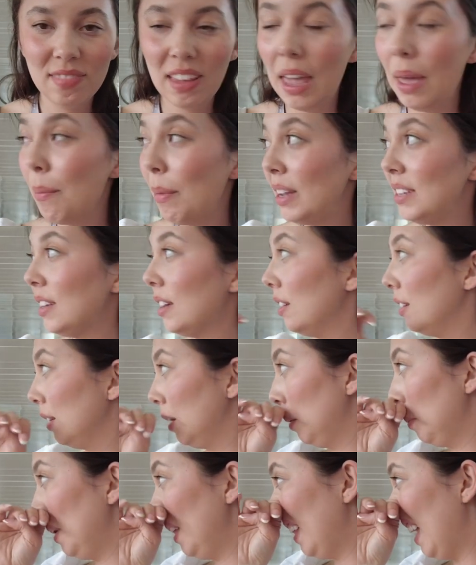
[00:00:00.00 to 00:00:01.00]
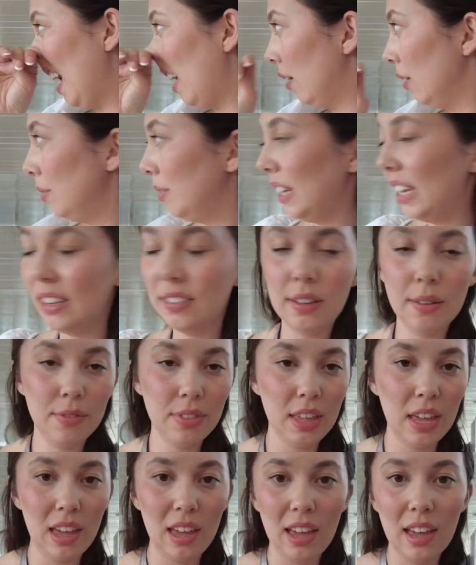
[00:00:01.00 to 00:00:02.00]
It might sound a little bit loud because of
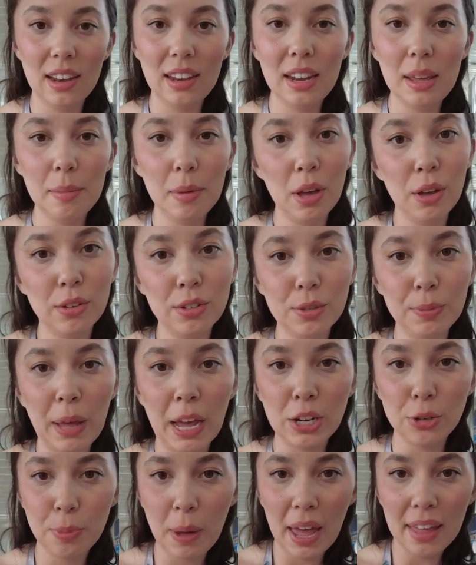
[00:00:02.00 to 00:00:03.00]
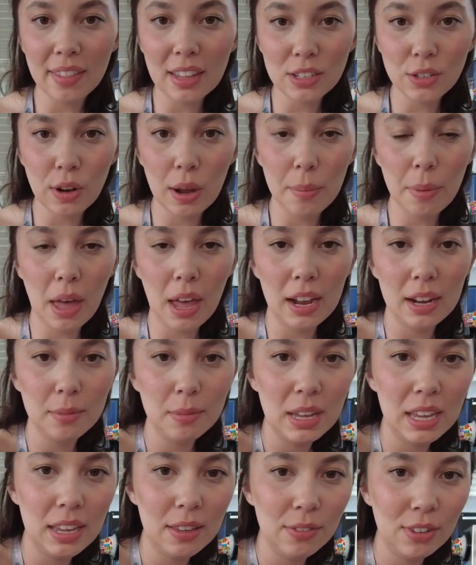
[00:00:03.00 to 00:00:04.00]
the Nemo splash pad that's right behind
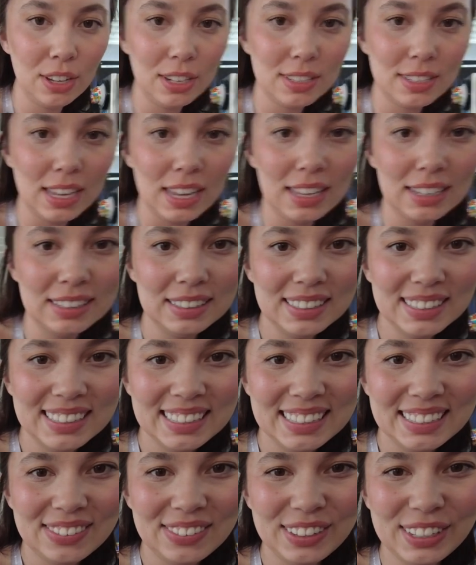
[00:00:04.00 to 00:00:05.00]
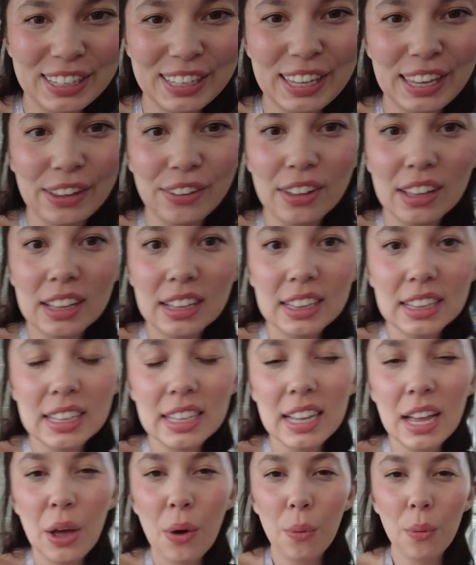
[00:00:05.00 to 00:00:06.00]
me, if you can see, really cute.
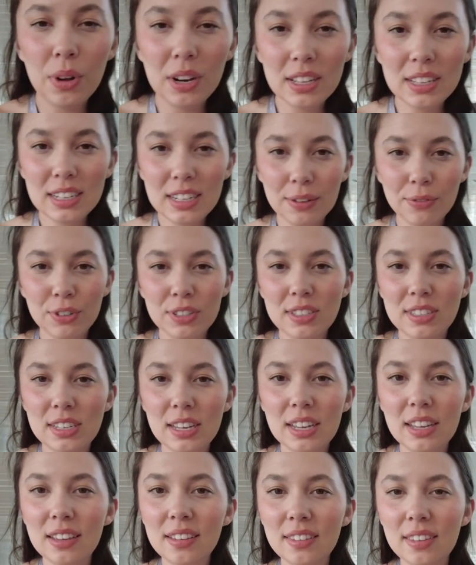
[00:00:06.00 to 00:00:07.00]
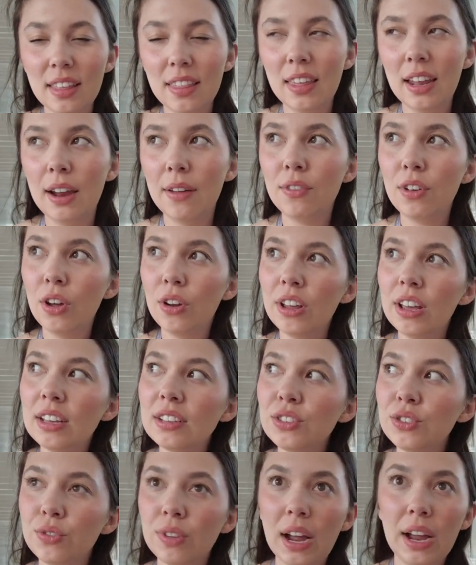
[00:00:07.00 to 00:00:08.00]
One of the differences that I've
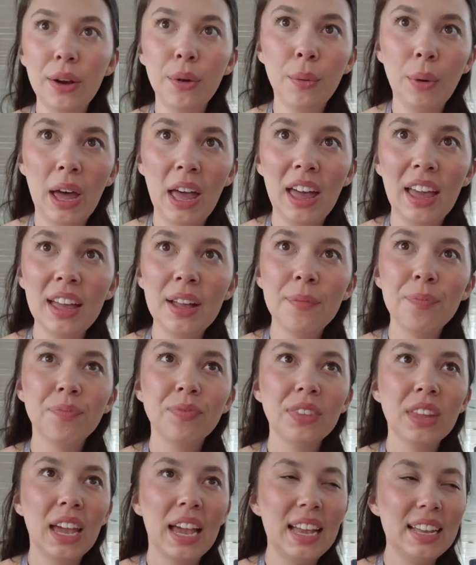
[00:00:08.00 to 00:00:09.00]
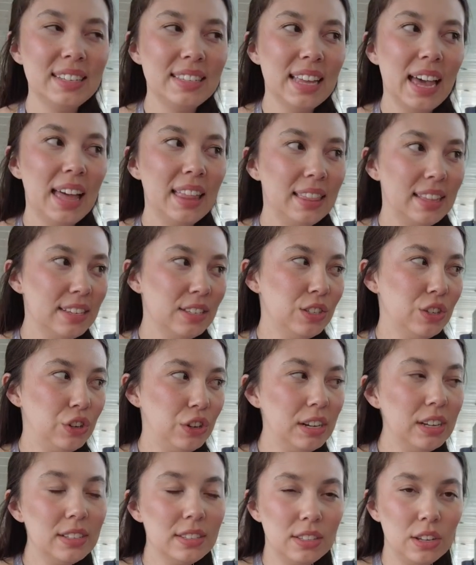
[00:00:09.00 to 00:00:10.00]
noticed right away is that this
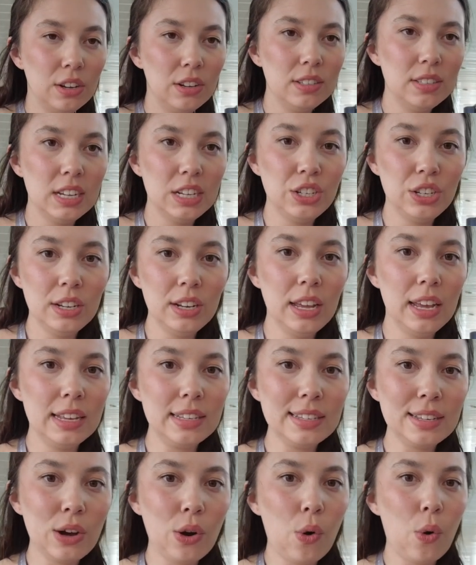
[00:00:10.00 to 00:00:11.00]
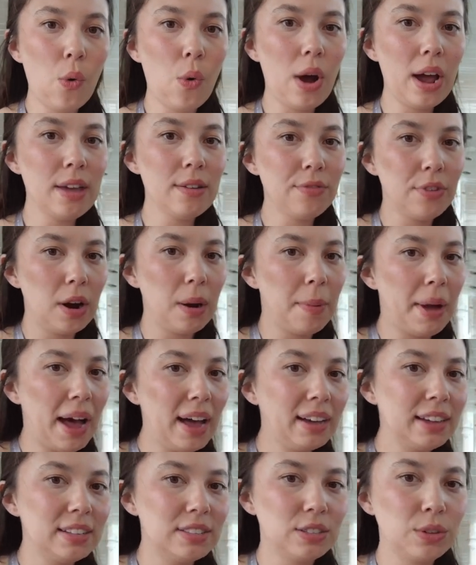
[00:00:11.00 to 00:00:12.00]
drink soda station is quite far back.
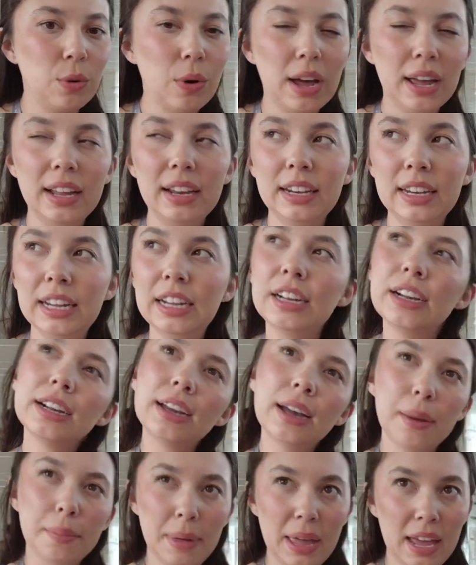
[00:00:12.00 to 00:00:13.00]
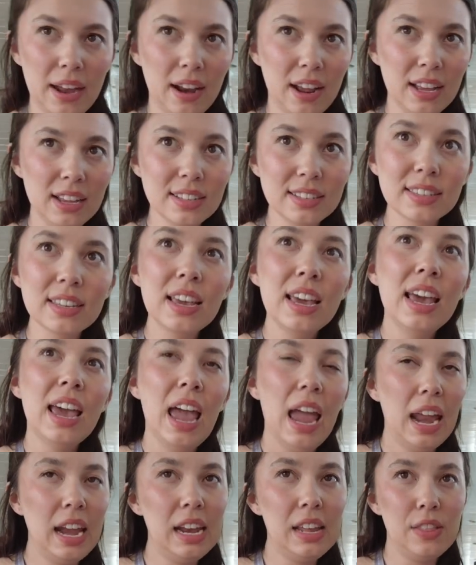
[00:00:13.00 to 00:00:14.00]
It's quite near Cabanas.
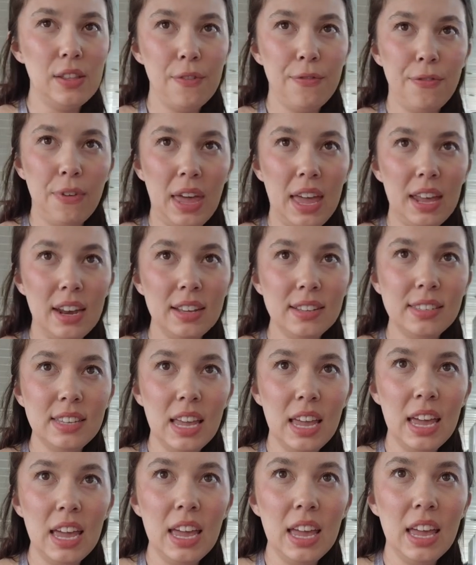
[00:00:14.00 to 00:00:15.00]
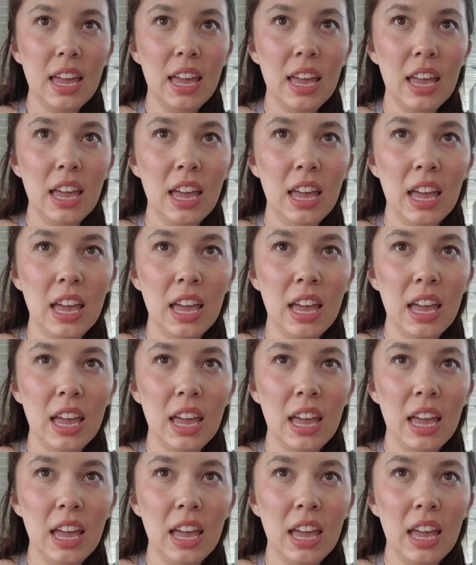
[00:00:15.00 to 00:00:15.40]
And then the Fantasy